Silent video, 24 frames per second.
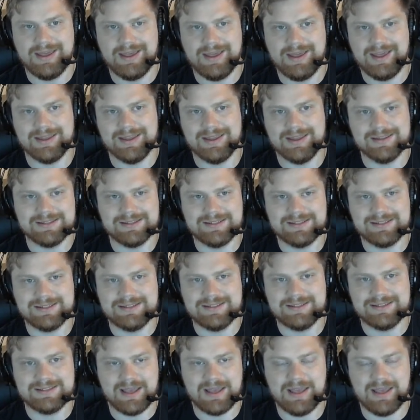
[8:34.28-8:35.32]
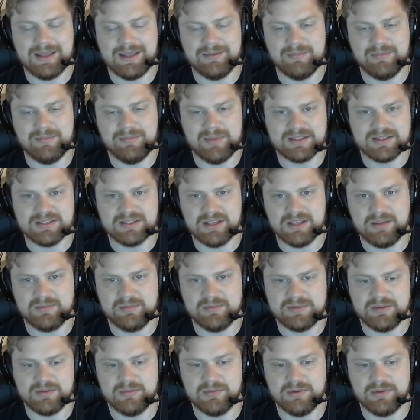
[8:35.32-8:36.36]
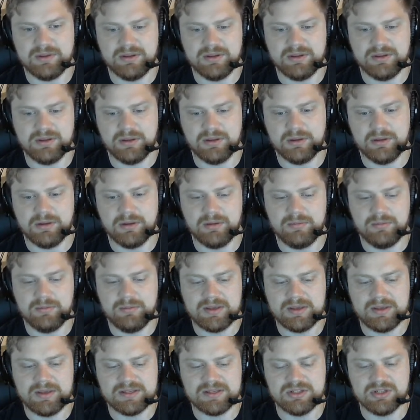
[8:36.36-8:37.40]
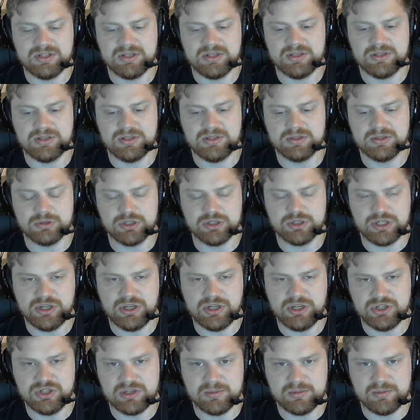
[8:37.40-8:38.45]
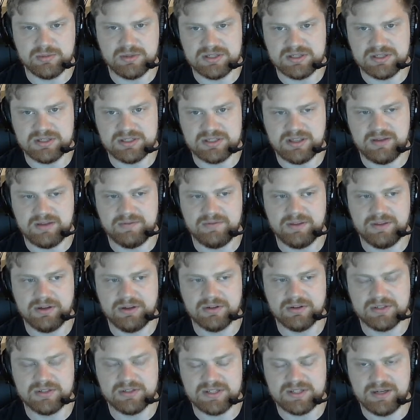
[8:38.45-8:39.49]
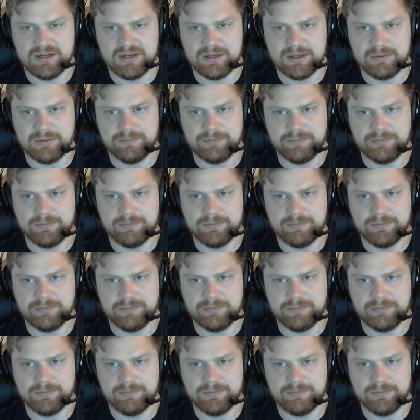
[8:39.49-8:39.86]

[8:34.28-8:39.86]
and mix up some of the messages or change some of the stuff that you're sending.